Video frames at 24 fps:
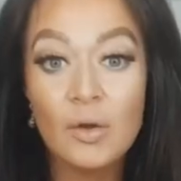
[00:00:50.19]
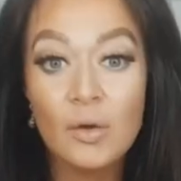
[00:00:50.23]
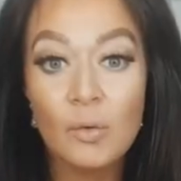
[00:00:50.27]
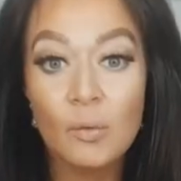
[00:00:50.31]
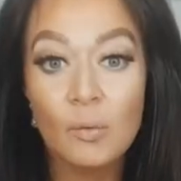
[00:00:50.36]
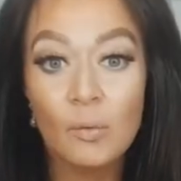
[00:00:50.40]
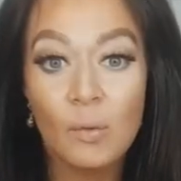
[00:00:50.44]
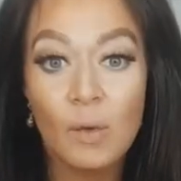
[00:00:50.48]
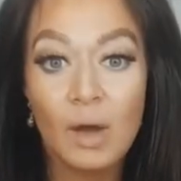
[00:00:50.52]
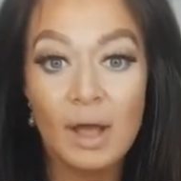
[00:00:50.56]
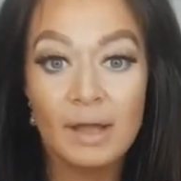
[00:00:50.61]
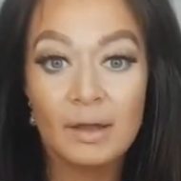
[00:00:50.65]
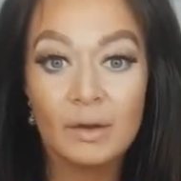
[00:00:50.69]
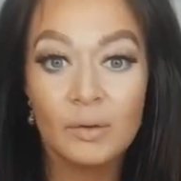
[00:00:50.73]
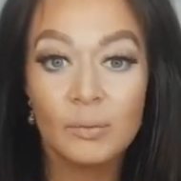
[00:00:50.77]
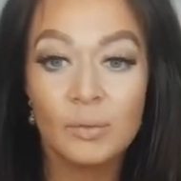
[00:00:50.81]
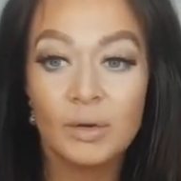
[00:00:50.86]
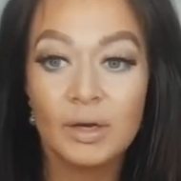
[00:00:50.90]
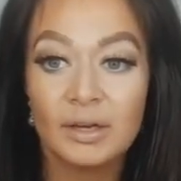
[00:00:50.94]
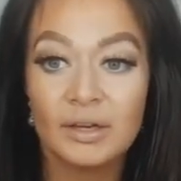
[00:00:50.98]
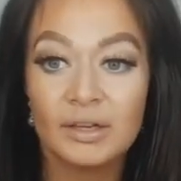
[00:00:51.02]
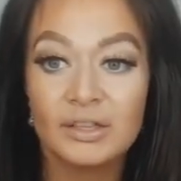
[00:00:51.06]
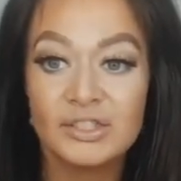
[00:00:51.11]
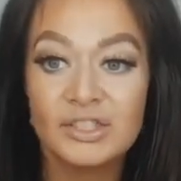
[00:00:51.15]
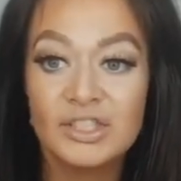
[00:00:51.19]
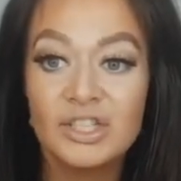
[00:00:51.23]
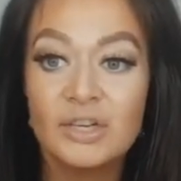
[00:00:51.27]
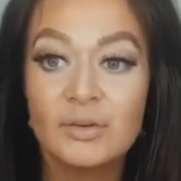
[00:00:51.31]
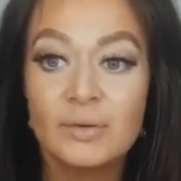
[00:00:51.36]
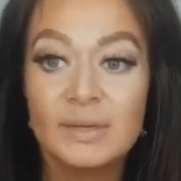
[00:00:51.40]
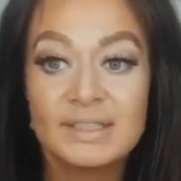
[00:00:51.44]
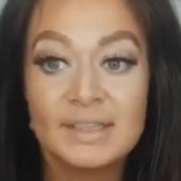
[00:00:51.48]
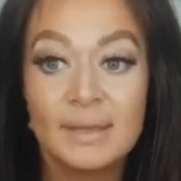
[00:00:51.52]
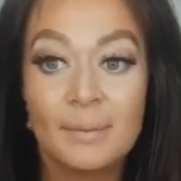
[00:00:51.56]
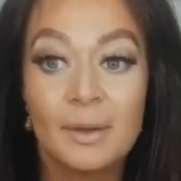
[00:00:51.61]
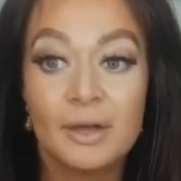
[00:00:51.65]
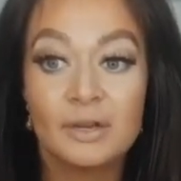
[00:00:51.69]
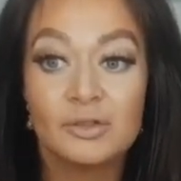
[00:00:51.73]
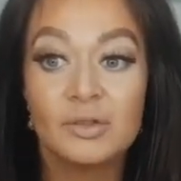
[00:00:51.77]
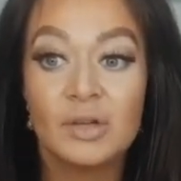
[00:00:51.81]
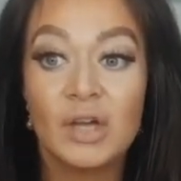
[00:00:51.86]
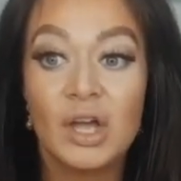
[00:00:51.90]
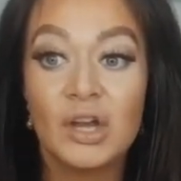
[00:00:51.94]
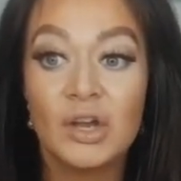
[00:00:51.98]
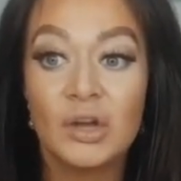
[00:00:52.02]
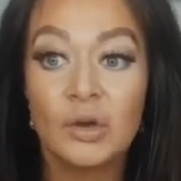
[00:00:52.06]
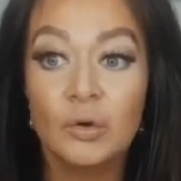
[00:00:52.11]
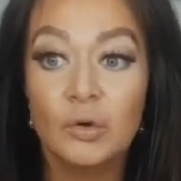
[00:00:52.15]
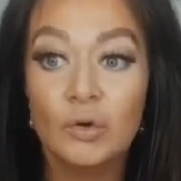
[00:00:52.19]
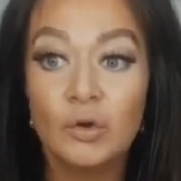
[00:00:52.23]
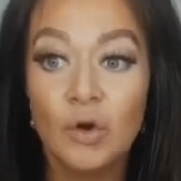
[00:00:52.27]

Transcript: What we're going to do is I'm actually going to